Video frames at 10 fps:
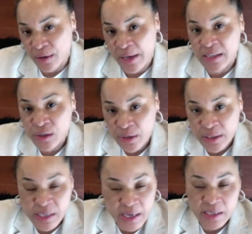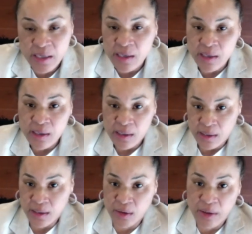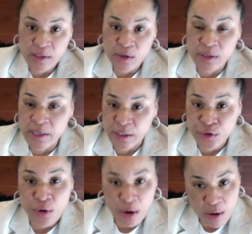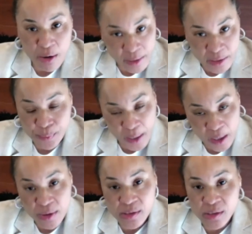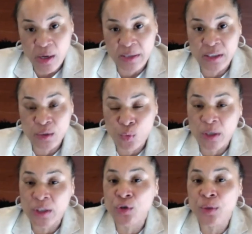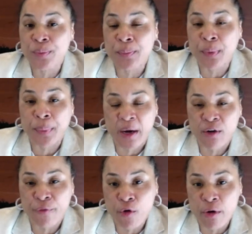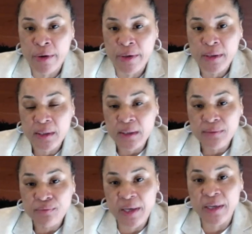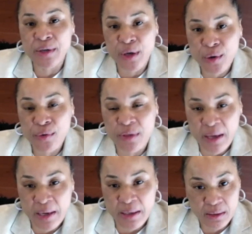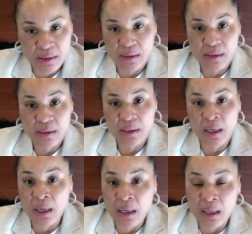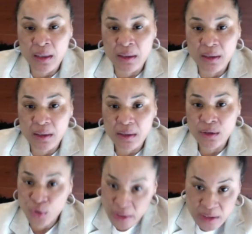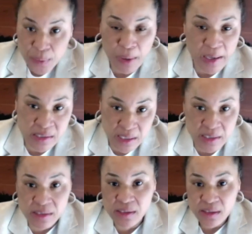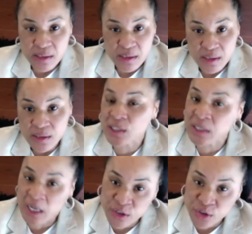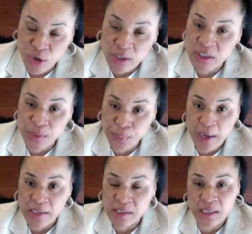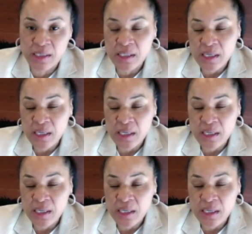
And that's going to take, you know, that's going to hit you hard as parents. So I just want you to be prepared for it and know that uh, trust the process. Just t- trust the process.